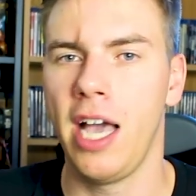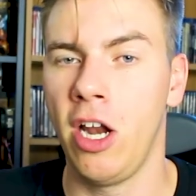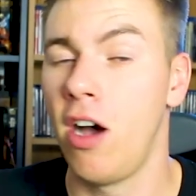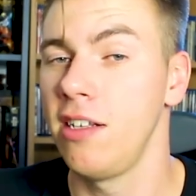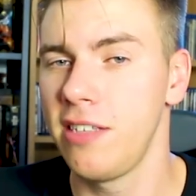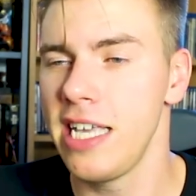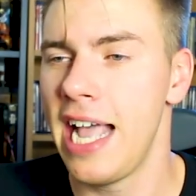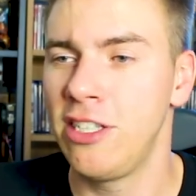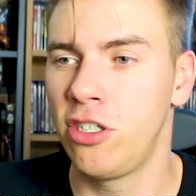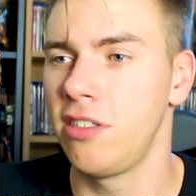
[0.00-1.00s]
And honestly,
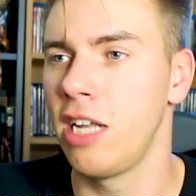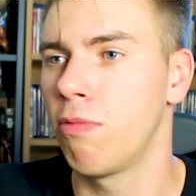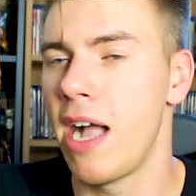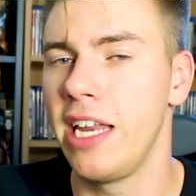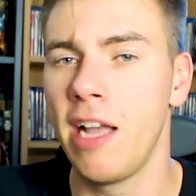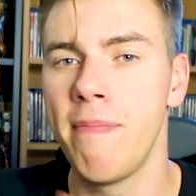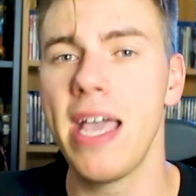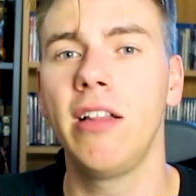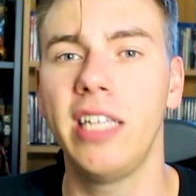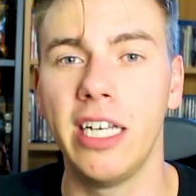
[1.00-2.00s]
it's just like writing a
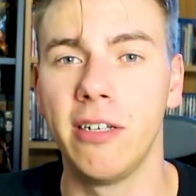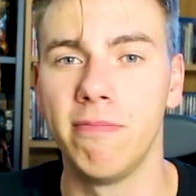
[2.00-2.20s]
male lead.